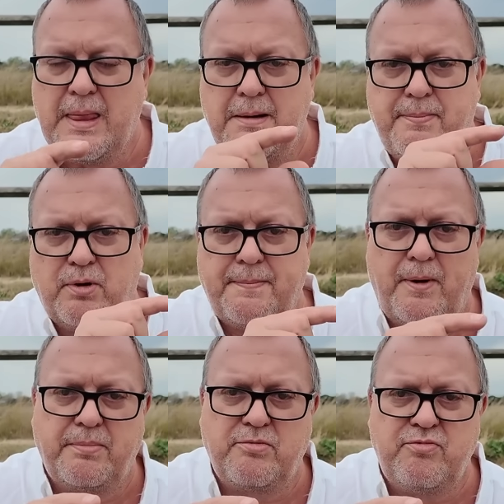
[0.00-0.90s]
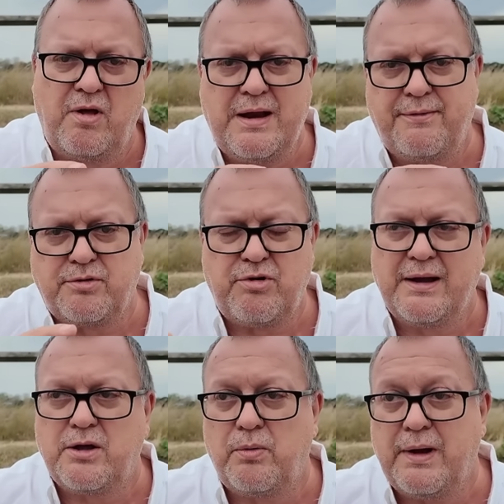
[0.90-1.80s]
I'm going to put at the bottom left or
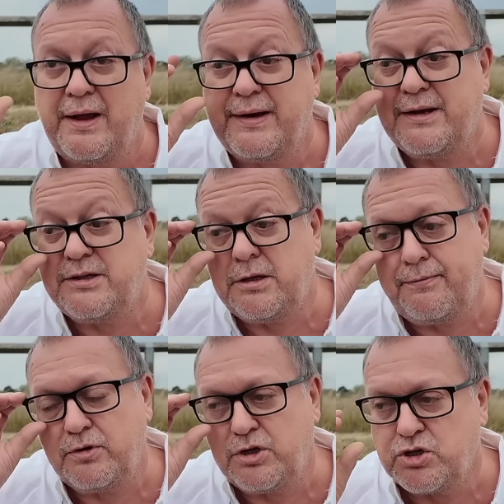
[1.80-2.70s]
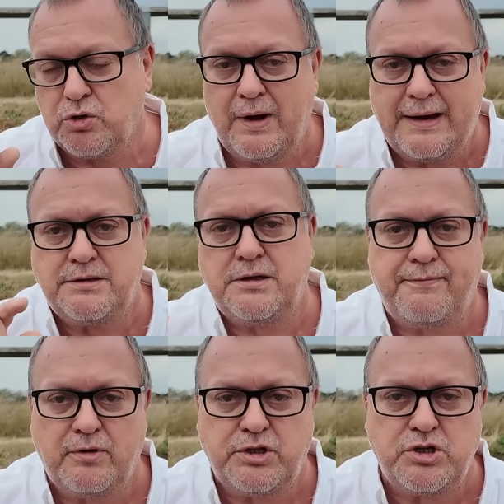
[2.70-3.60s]
right hand corner unedited footage or
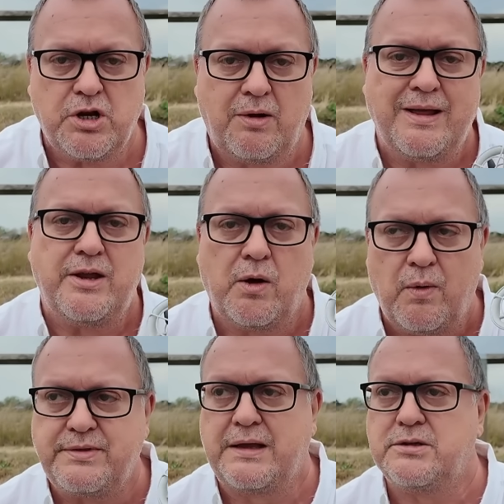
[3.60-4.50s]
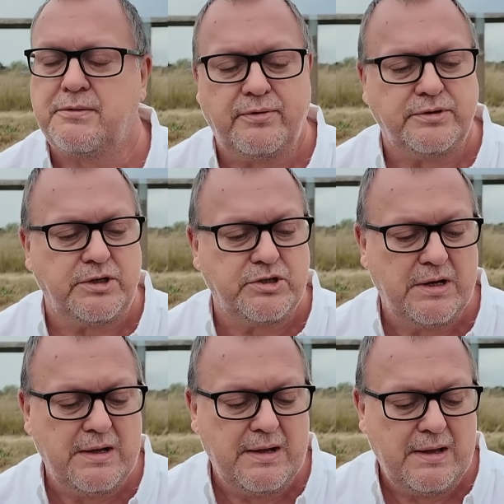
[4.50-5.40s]
edited footage, and I'll let you know what I've done to the footage,
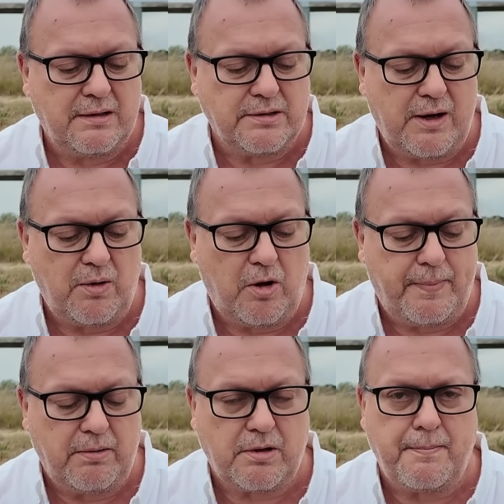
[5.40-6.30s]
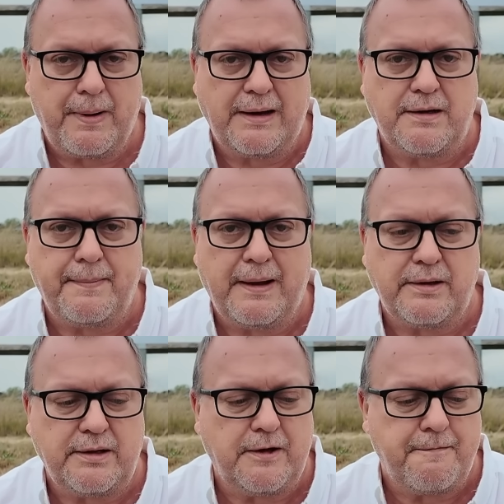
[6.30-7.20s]
because I know a lot of people are complaining
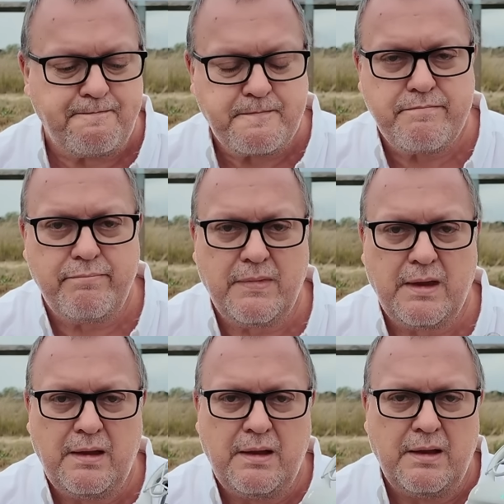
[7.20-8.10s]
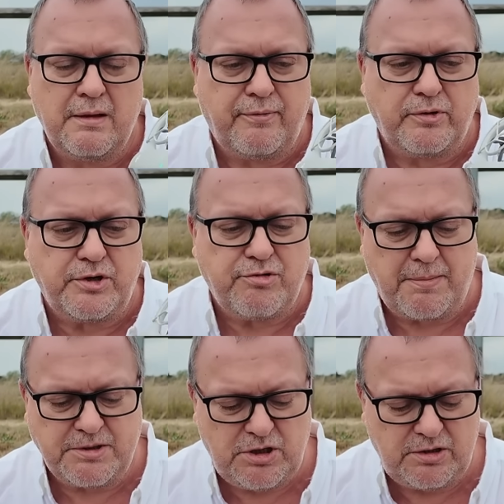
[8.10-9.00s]
about the footage. Right,
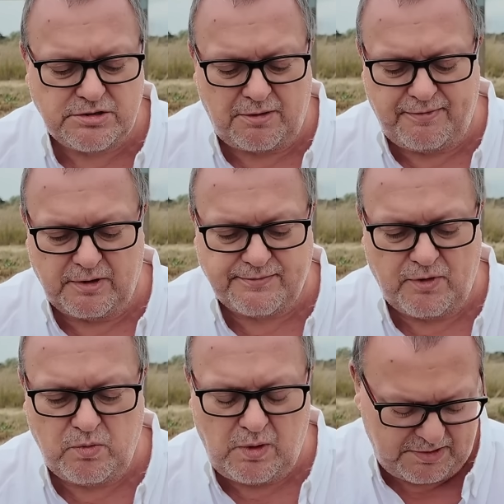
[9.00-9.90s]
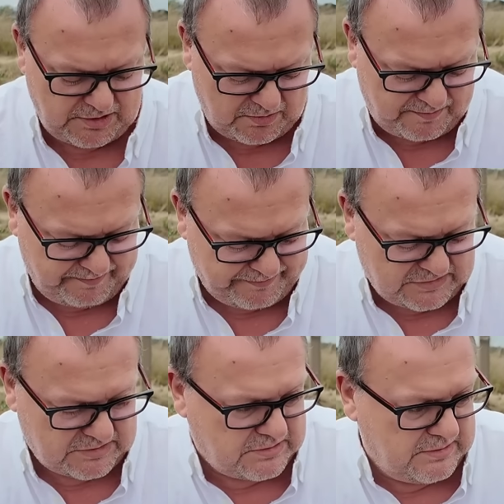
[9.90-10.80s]
I'm going to turn this off first of all. What I'm going to
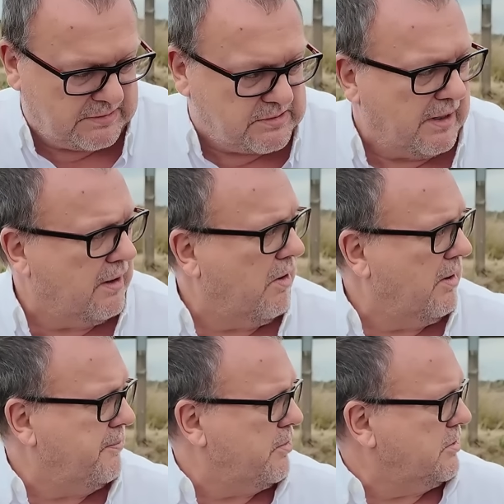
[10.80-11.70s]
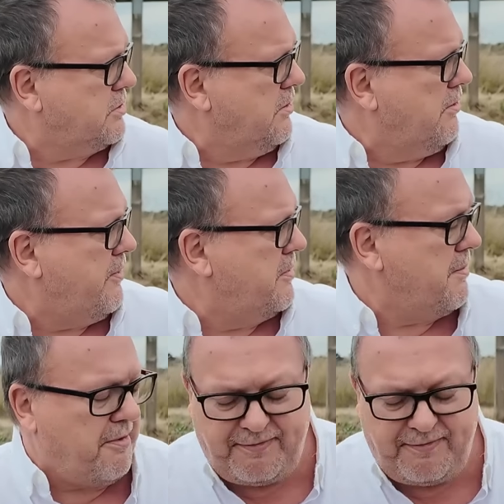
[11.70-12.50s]
do, I'm not going to turn it off, I'm going to get my